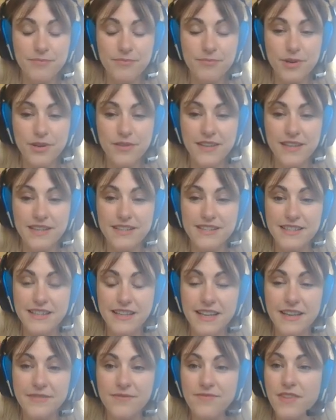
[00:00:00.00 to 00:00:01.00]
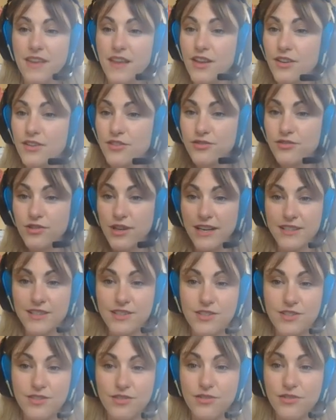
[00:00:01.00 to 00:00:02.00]
previously, try
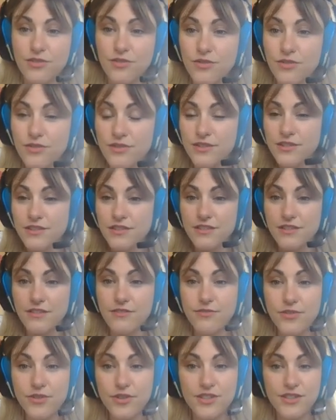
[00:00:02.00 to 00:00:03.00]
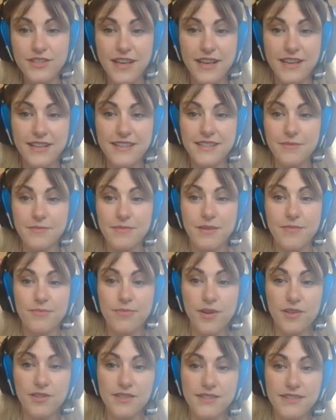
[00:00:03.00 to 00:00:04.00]
to first say something
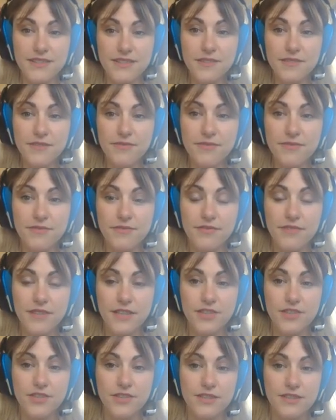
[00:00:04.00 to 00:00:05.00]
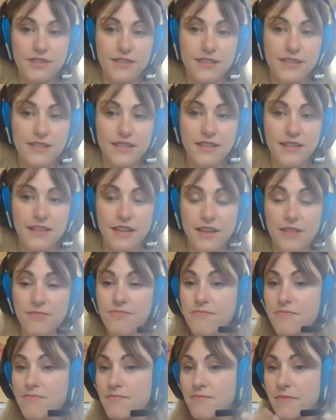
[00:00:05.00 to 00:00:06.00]
positive, that you can see that they
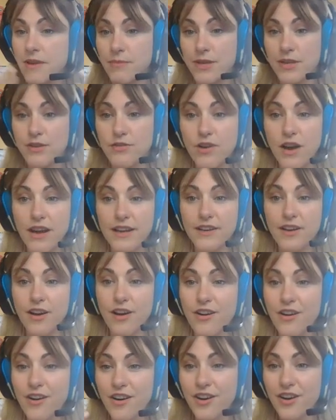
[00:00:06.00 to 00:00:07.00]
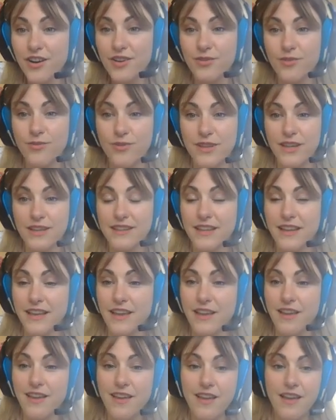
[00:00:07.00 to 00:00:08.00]
maybe tried hard or that
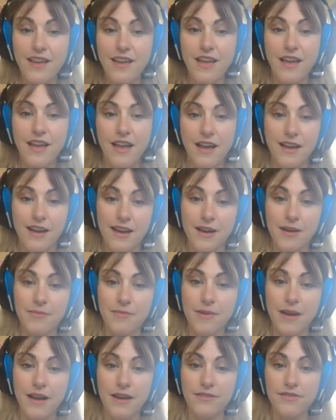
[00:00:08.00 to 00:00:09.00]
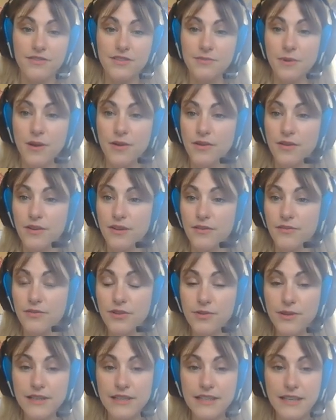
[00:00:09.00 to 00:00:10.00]
they have spoken
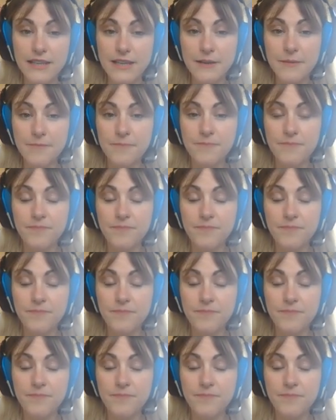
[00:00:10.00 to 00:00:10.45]
fluently.